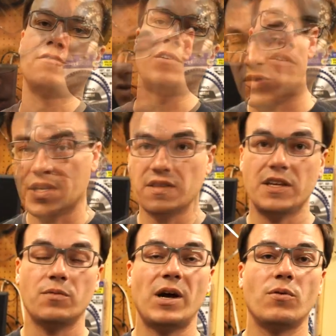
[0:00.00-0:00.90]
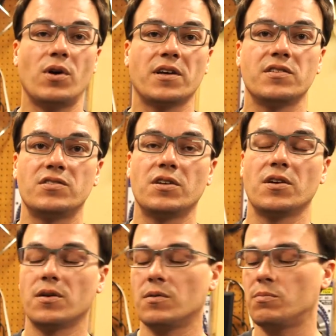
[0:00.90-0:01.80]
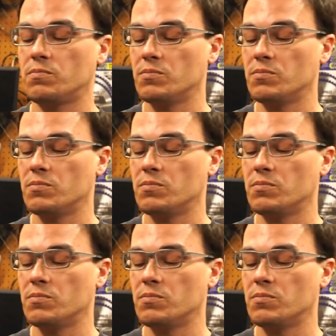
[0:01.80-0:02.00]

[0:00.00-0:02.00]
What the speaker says: The other thing that you might want to consider